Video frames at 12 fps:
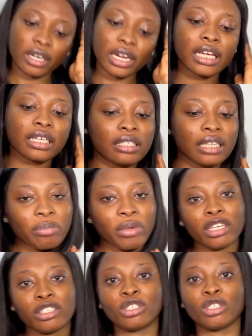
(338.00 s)
next thing I'm
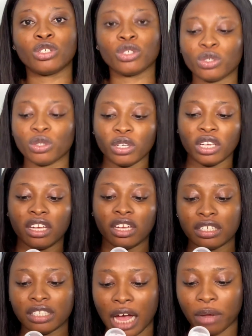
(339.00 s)
going to do
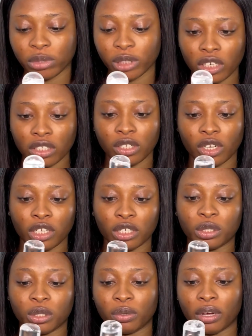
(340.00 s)
is I'm just going
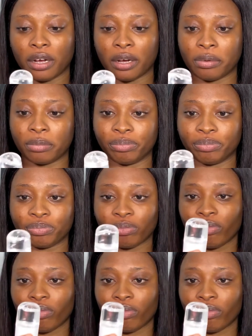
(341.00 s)
to